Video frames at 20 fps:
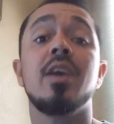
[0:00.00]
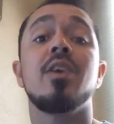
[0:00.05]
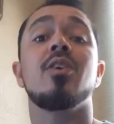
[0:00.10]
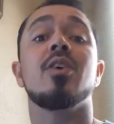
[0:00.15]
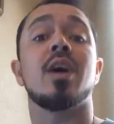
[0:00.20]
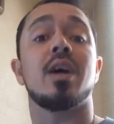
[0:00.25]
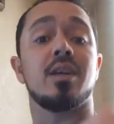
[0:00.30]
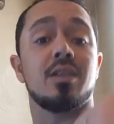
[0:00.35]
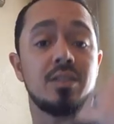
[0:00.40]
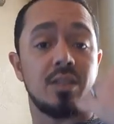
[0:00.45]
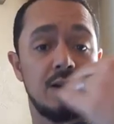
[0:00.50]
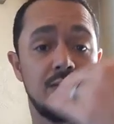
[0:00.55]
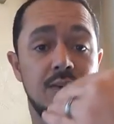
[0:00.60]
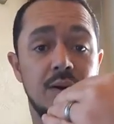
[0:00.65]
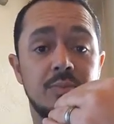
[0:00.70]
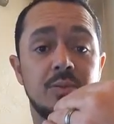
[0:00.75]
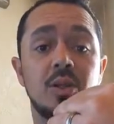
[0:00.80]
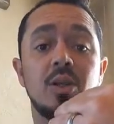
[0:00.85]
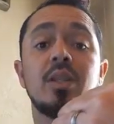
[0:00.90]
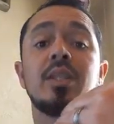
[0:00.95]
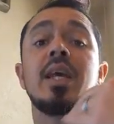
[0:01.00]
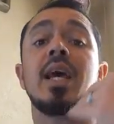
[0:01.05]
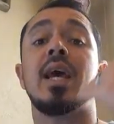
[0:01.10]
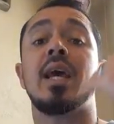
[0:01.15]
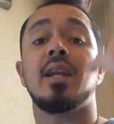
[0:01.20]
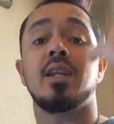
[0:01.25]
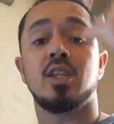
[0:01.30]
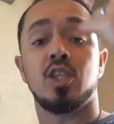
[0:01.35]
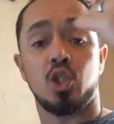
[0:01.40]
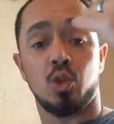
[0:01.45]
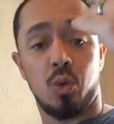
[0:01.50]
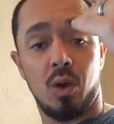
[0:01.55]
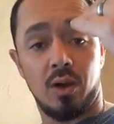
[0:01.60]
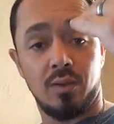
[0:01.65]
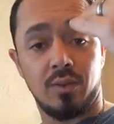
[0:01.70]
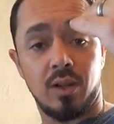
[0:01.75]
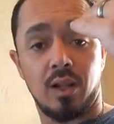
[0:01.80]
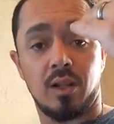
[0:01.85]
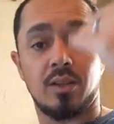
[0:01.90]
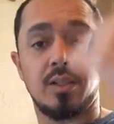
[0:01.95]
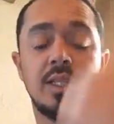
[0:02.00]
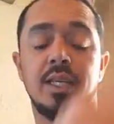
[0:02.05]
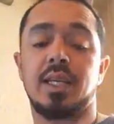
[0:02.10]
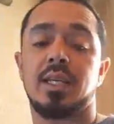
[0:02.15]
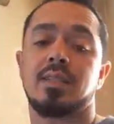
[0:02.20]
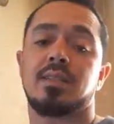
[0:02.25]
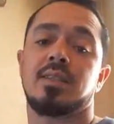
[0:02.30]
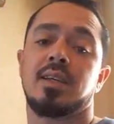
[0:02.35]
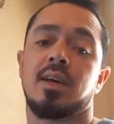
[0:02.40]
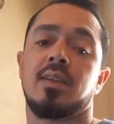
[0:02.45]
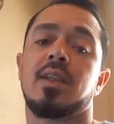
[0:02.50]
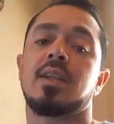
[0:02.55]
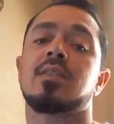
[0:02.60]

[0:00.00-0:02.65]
You got yourself up to a ten dollars, twelve dollars ticket sale.